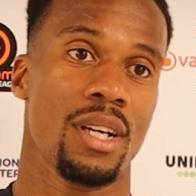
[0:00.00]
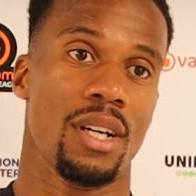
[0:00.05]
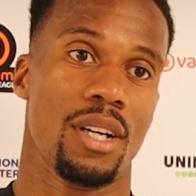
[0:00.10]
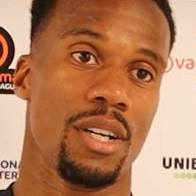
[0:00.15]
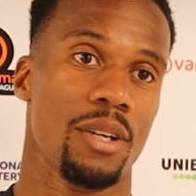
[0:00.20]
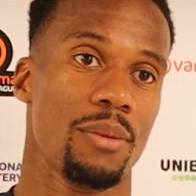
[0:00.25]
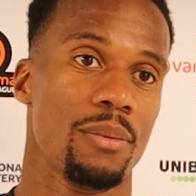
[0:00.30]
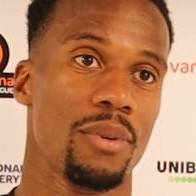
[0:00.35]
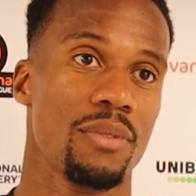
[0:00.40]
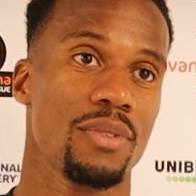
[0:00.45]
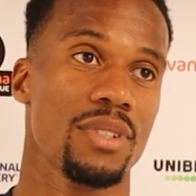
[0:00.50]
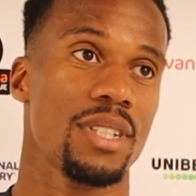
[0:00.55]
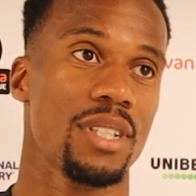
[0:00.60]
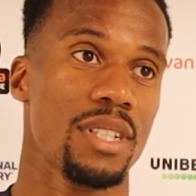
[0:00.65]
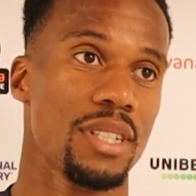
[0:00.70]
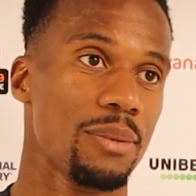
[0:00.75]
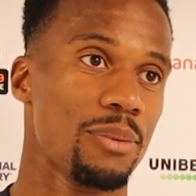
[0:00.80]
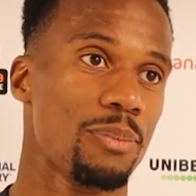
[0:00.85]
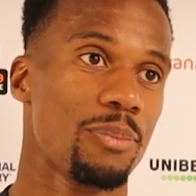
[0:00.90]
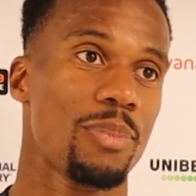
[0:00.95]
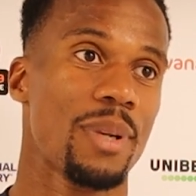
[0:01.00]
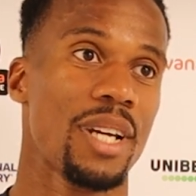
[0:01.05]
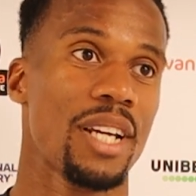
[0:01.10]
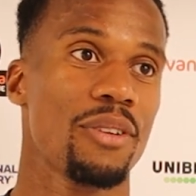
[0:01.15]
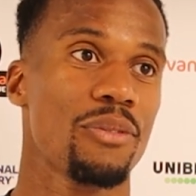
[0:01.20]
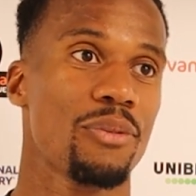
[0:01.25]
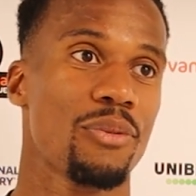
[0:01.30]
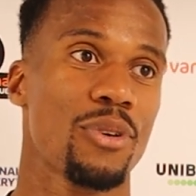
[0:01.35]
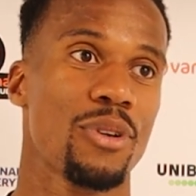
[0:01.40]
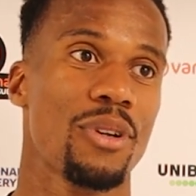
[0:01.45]
Um, obviously,
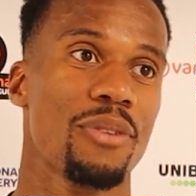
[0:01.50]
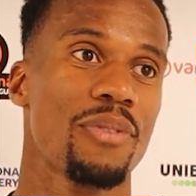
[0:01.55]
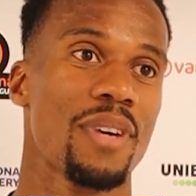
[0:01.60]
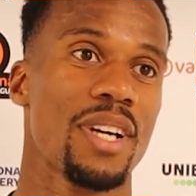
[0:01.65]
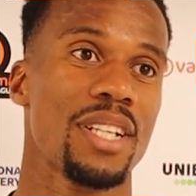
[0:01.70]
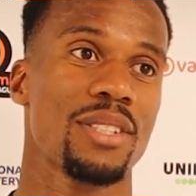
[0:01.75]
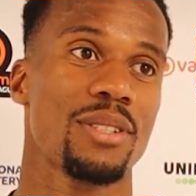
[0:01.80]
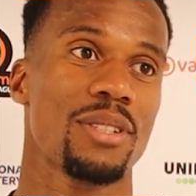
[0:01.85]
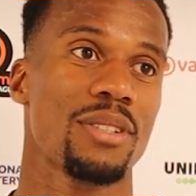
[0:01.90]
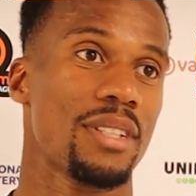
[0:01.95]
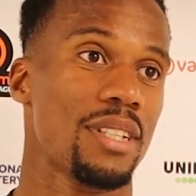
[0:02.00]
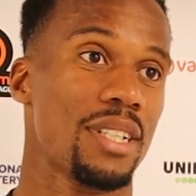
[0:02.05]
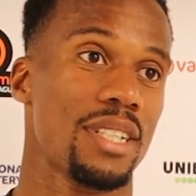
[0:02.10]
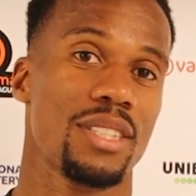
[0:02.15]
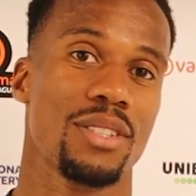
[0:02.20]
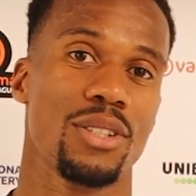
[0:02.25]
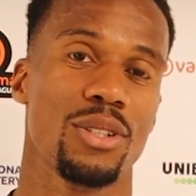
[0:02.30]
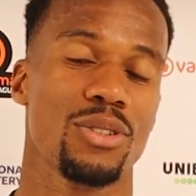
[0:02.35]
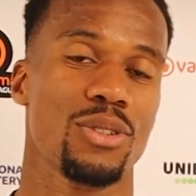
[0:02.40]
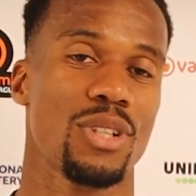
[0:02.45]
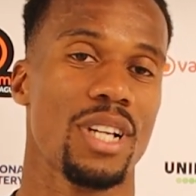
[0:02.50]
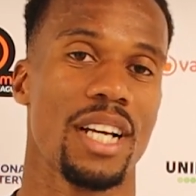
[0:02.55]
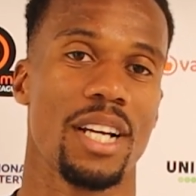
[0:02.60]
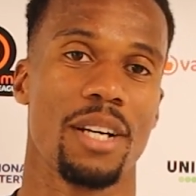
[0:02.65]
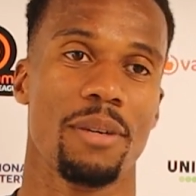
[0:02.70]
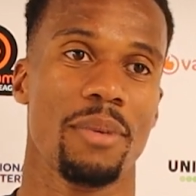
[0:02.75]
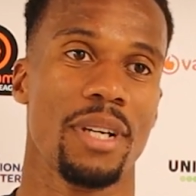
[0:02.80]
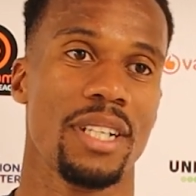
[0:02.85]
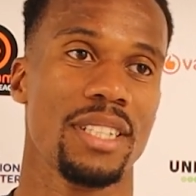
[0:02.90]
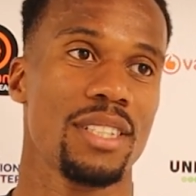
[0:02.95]
playing for the fans, it's also like
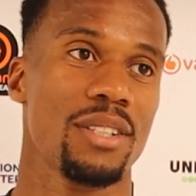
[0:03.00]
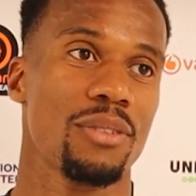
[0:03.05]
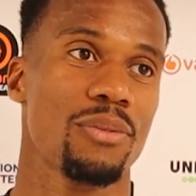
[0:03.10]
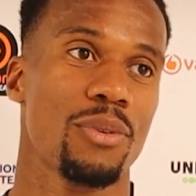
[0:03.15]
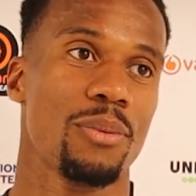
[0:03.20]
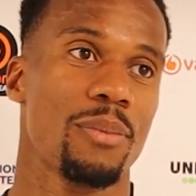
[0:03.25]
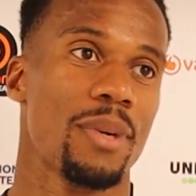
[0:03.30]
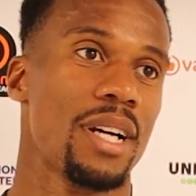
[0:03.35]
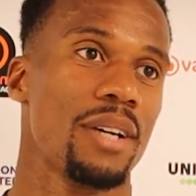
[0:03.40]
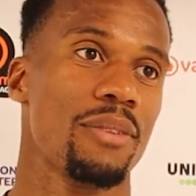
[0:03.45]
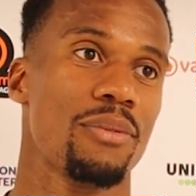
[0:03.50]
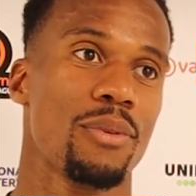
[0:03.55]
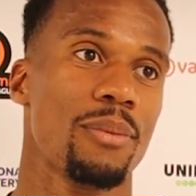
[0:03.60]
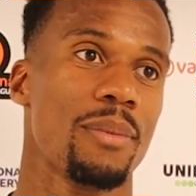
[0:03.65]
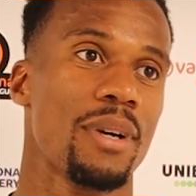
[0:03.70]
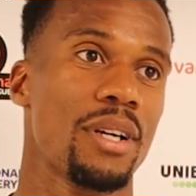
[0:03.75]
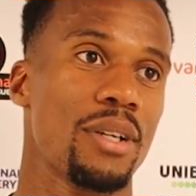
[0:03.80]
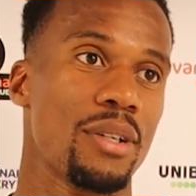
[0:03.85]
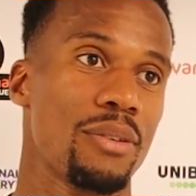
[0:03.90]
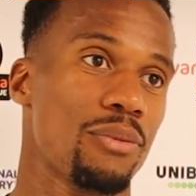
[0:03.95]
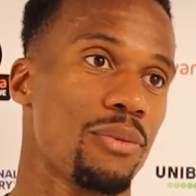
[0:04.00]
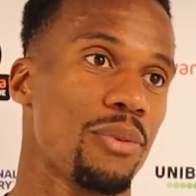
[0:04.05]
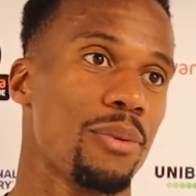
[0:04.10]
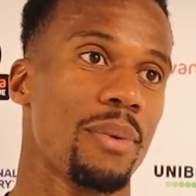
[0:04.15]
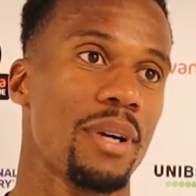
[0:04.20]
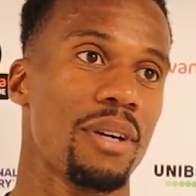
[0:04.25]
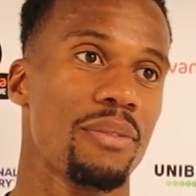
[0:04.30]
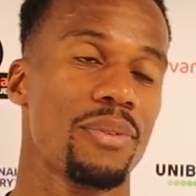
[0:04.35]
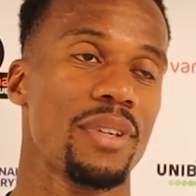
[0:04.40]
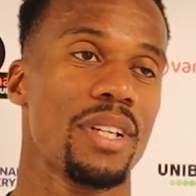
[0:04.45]
amazing for my for my for
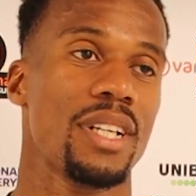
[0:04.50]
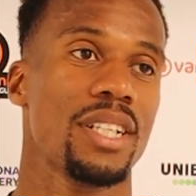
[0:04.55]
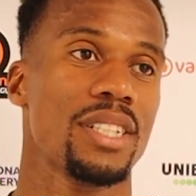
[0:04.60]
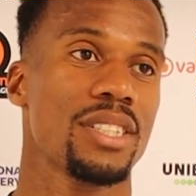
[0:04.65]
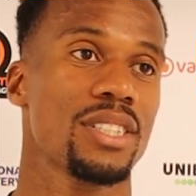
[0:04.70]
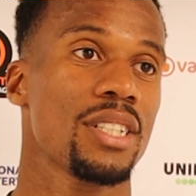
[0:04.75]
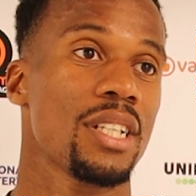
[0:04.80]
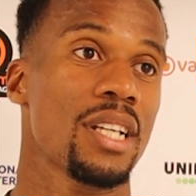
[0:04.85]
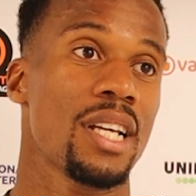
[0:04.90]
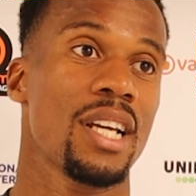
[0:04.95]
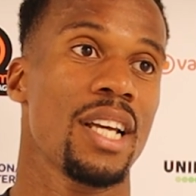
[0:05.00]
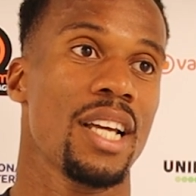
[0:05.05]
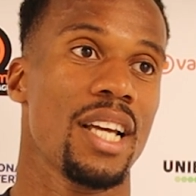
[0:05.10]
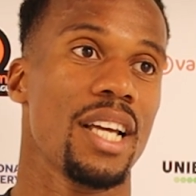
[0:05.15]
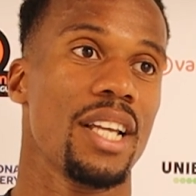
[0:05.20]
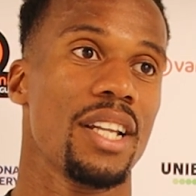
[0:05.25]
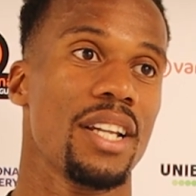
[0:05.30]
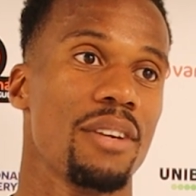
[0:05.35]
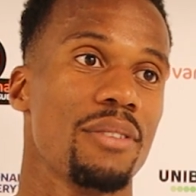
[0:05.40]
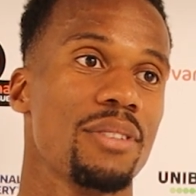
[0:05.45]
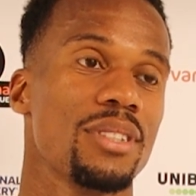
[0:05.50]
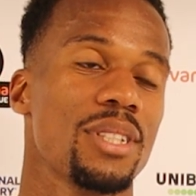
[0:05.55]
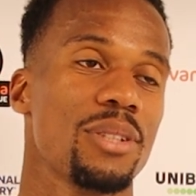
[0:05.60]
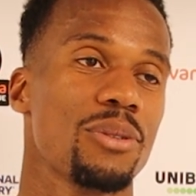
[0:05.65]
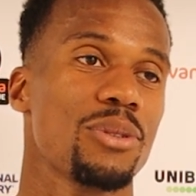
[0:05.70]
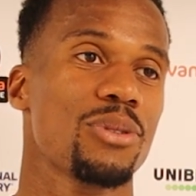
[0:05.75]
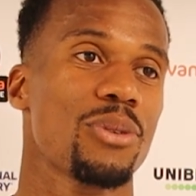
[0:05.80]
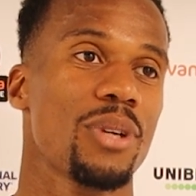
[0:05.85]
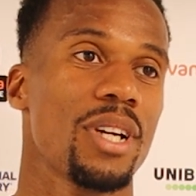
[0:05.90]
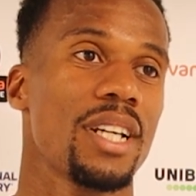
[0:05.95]
my feelings, and everything
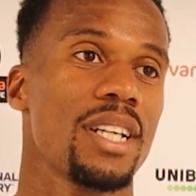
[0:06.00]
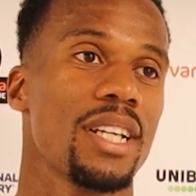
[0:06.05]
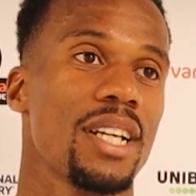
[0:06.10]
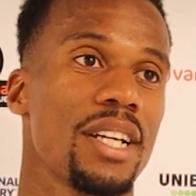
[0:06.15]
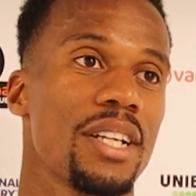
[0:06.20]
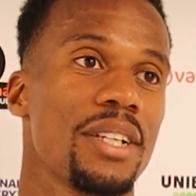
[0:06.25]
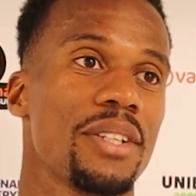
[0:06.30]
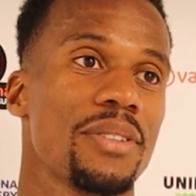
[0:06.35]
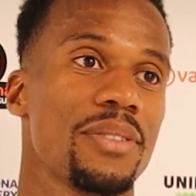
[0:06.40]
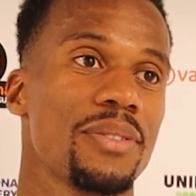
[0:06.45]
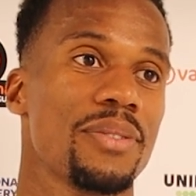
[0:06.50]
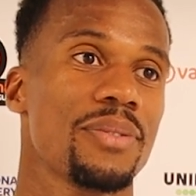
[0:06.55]
was great. Yeah.